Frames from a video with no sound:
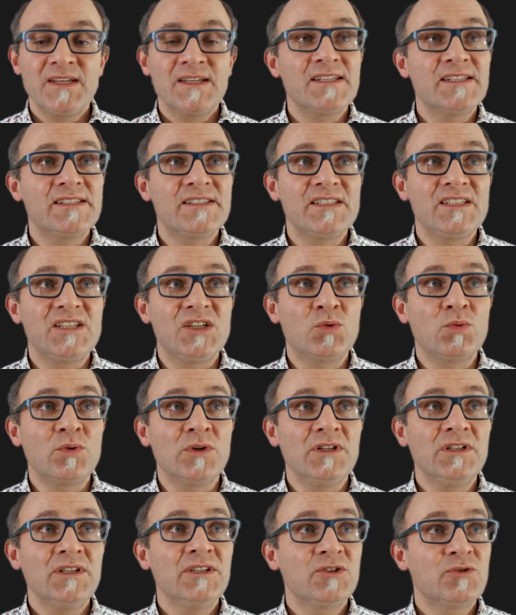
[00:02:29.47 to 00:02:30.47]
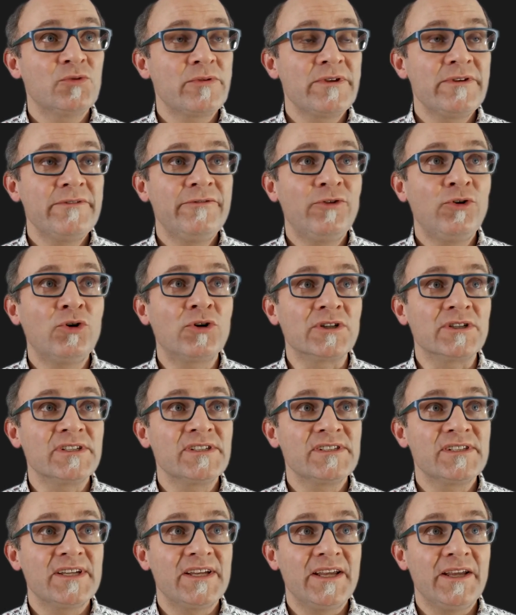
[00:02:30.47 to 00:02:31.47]
is equal to the
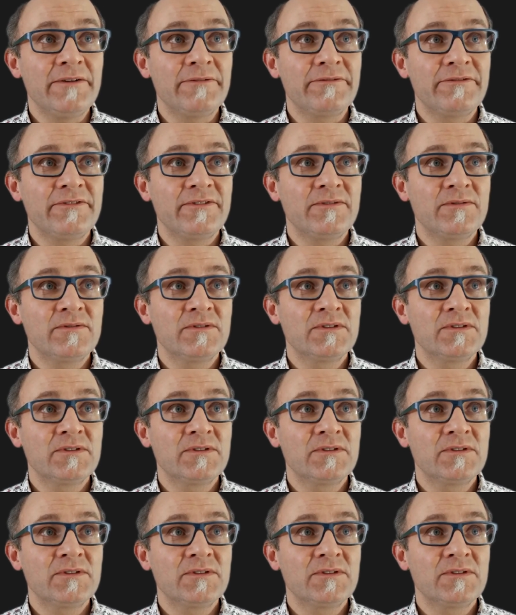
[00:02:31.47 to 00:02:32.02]
force F.